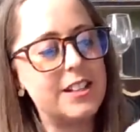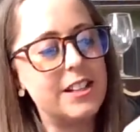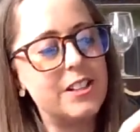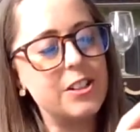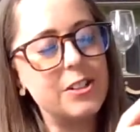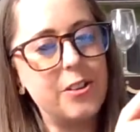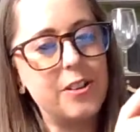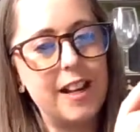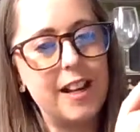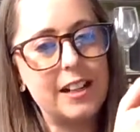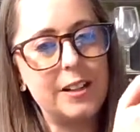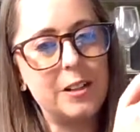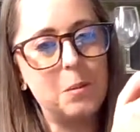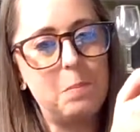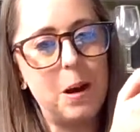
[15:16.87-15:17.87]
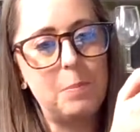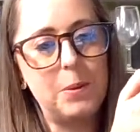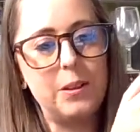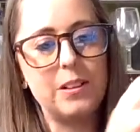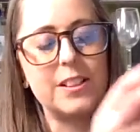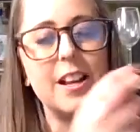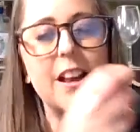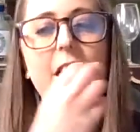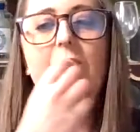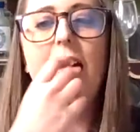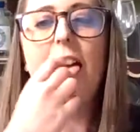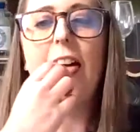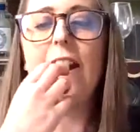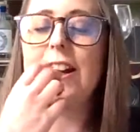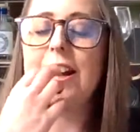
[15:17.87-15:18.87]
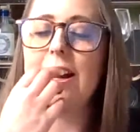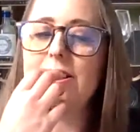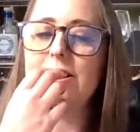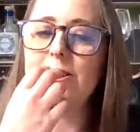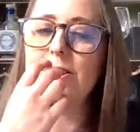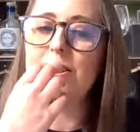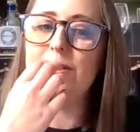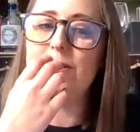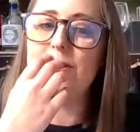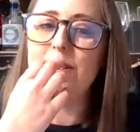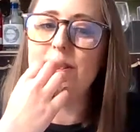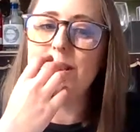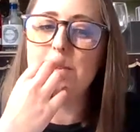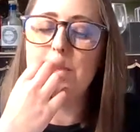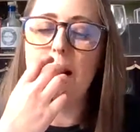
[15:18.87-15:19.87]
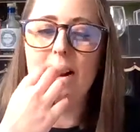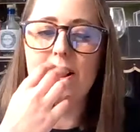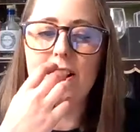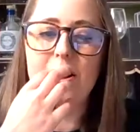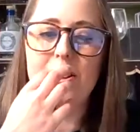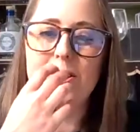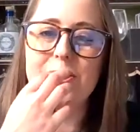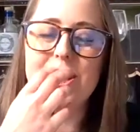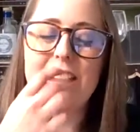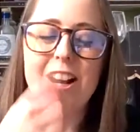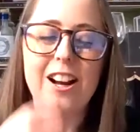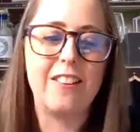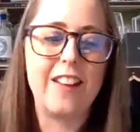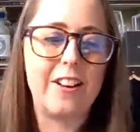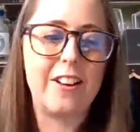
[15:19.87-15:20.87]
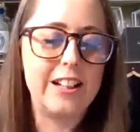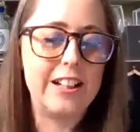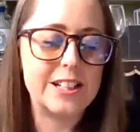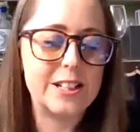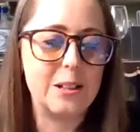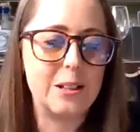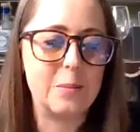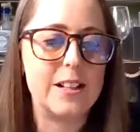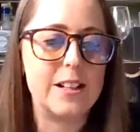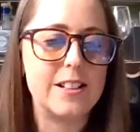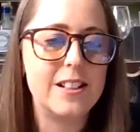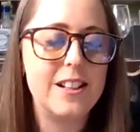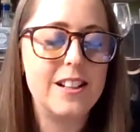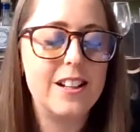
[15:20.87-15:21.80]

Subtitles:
It's just sort of like little bubbles, and it can sort of sparkle on your tongue there a little bit.